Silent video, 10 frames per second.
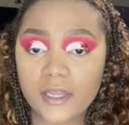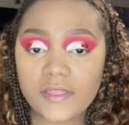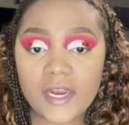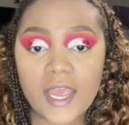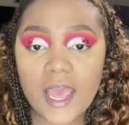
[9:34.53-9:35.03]

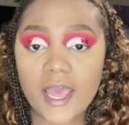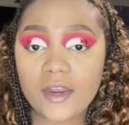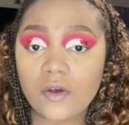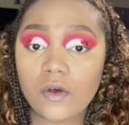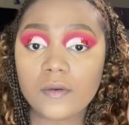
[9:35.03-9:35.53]
that I had
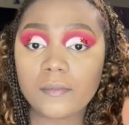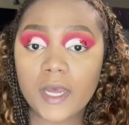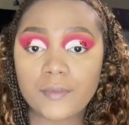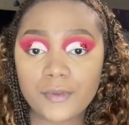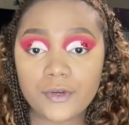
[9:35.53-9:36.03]
on my
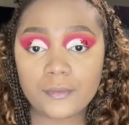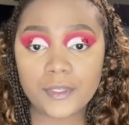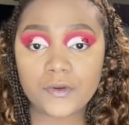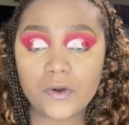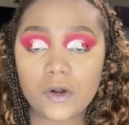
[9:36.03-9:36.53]
beauty
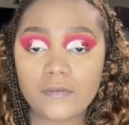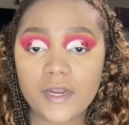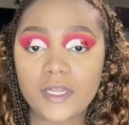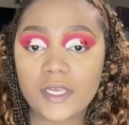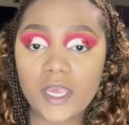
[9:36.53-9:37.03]
blender
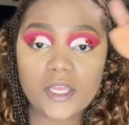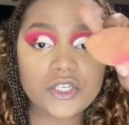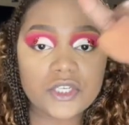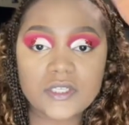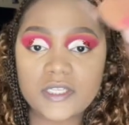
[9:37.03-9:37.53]
already and
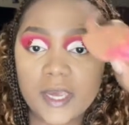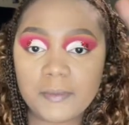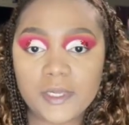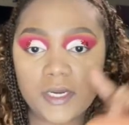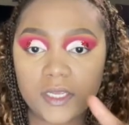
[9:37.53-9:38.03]
just tap
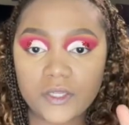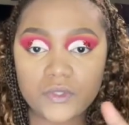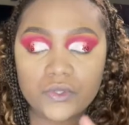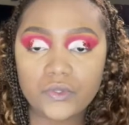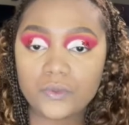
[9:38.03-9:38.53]
that
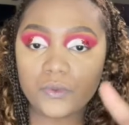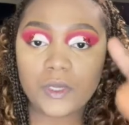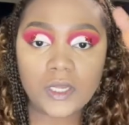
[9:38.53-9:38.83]
into